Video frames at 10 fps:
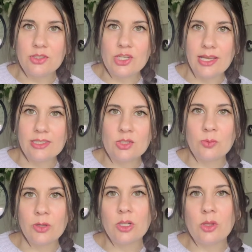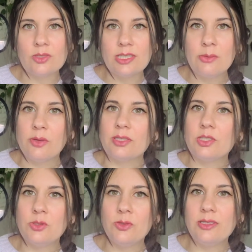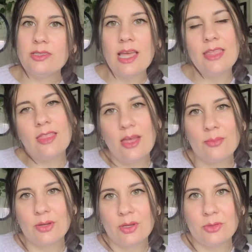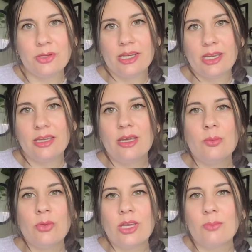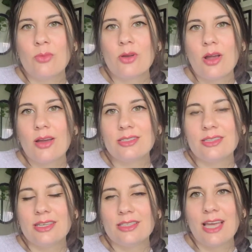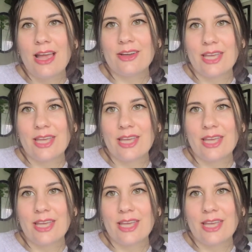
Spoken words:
a chance to work closely with students and the Humber community, bringing more art to the entire